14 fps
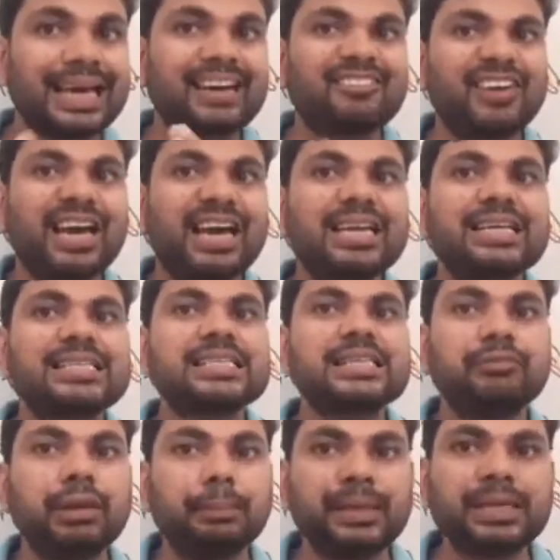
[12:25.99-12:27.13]
their
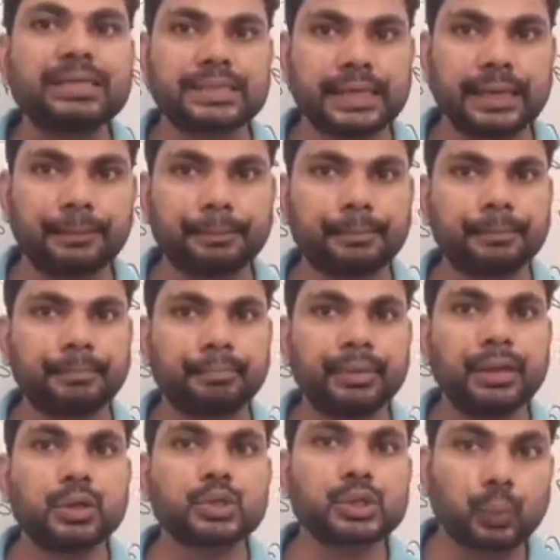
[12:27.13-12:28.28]
valency will be same.